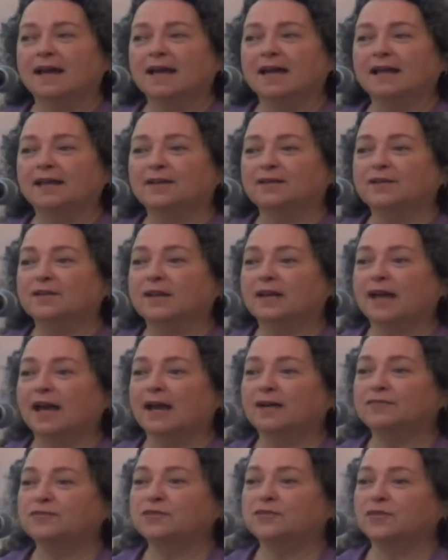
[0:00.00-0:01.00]

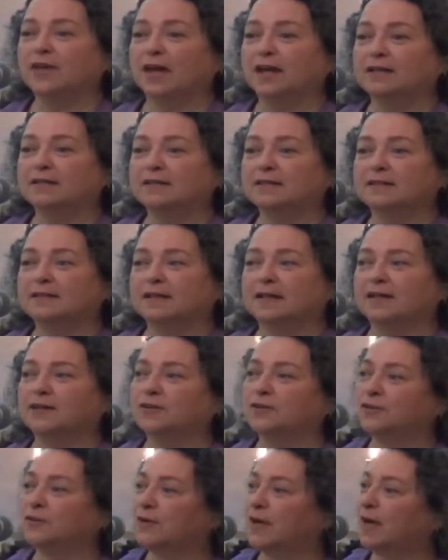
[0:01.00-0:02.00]
And after that, I
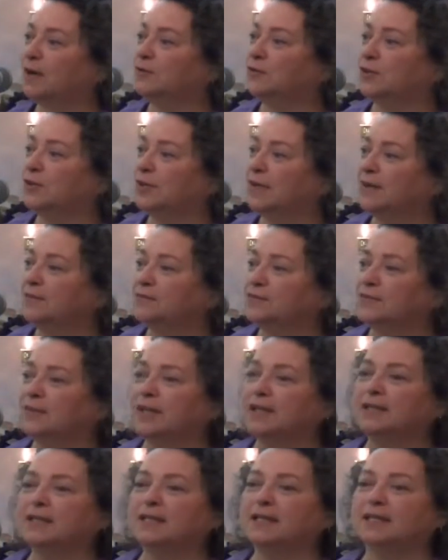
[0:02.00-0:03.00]
don't know how long after
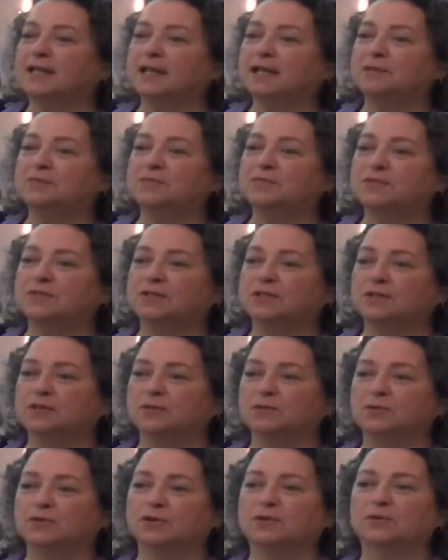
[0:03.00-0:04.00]
that, he came
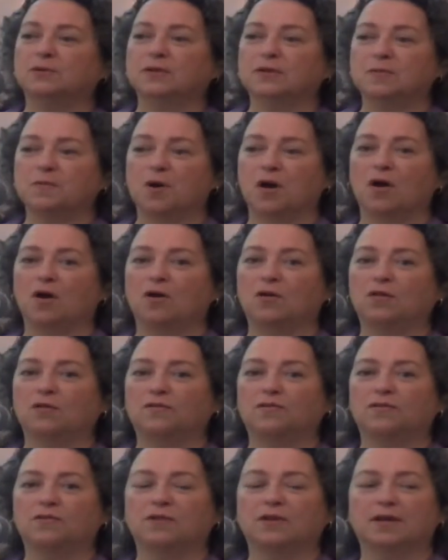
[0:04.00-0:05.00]
to work with
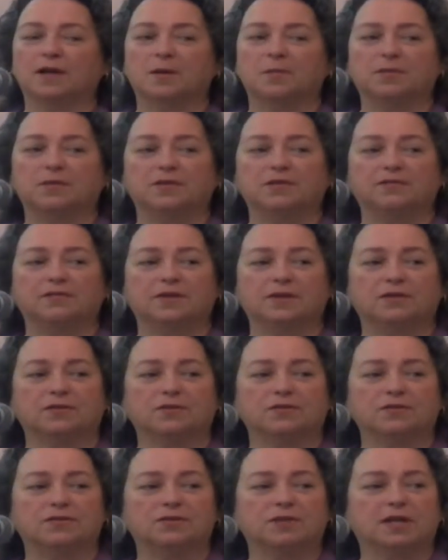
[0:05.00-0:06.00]
Paul for a couple of
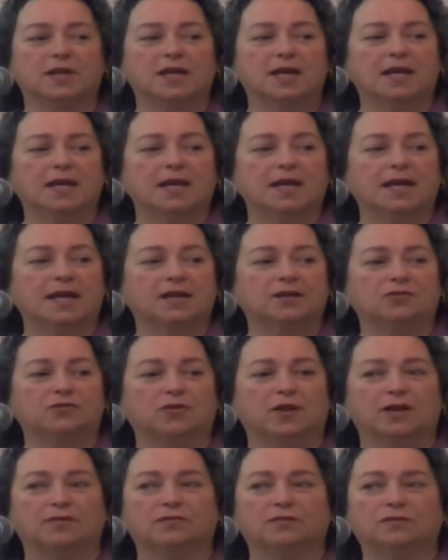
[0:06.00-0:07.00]
years and
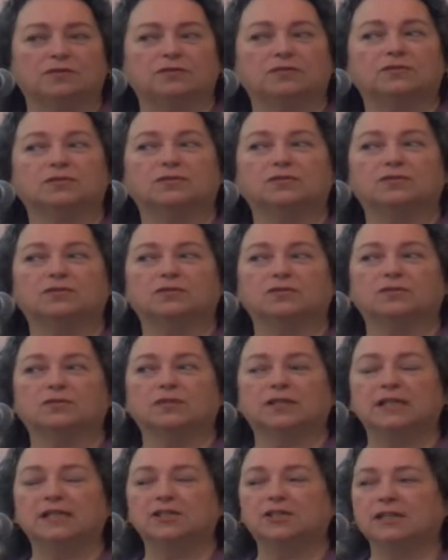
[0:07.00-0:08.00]
traveled
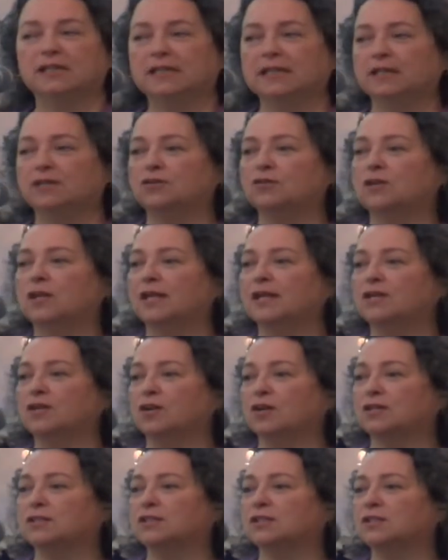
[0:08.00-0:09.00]
teaching inner light
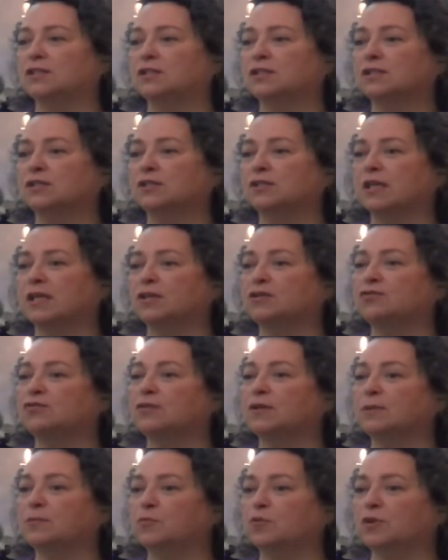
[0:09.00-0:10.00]
consciousness and
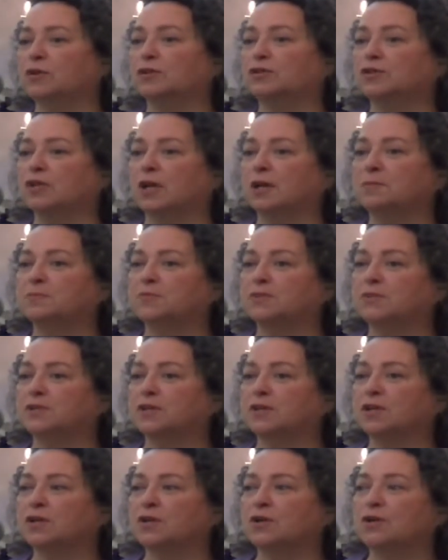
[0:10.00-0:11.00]
dream
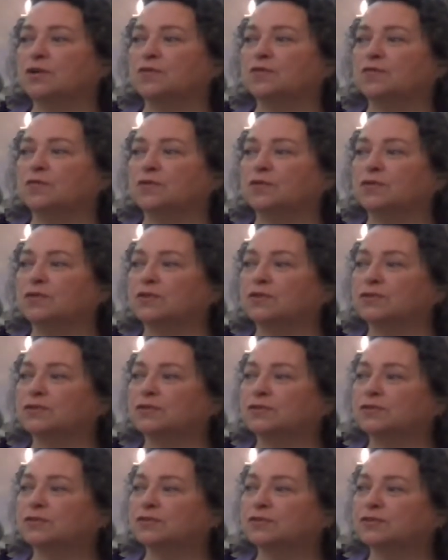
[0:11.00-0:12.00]
workshops for the
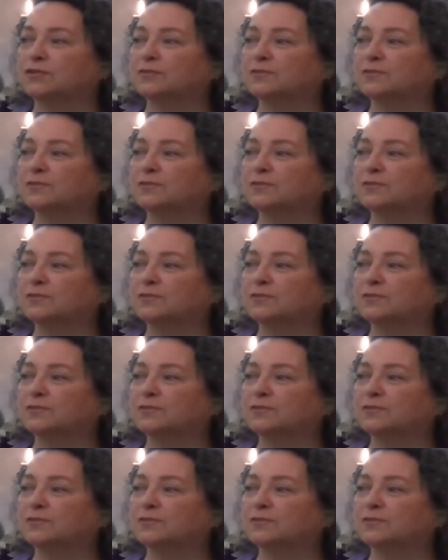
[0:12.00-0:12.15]
church.